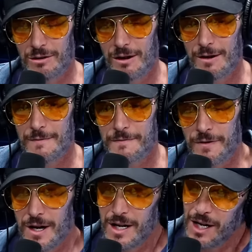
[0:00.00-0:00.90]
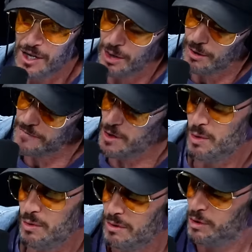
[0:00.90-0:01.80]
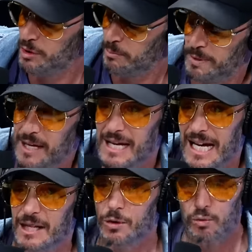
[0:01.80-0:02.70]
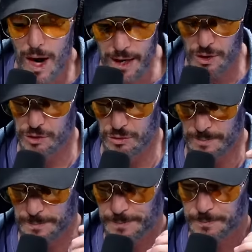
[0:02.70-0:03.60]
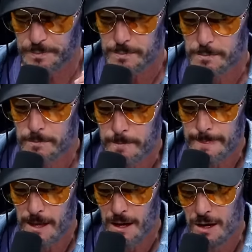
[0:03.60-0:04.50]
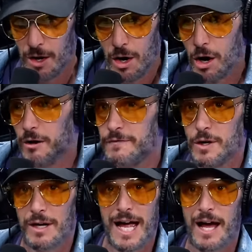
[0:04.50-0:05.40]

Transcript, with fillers: you know, if you could be in the writer's room of your eh,